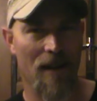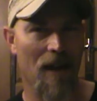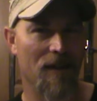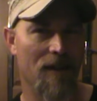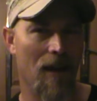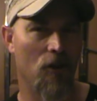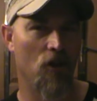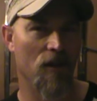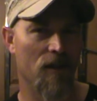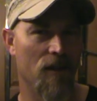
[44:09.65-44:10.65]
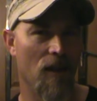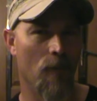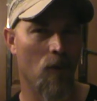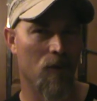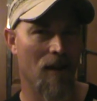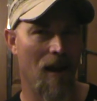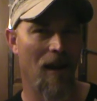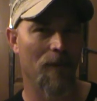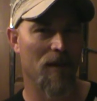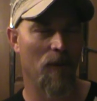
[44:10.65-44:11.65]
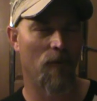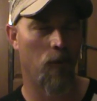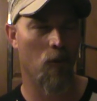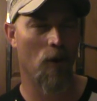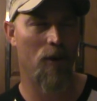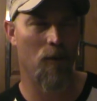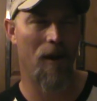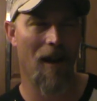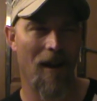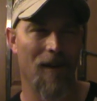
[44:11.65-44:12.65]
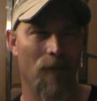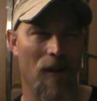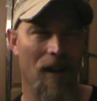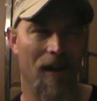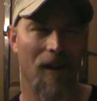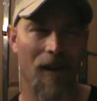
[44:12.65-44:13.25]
that section several times before you kind of like,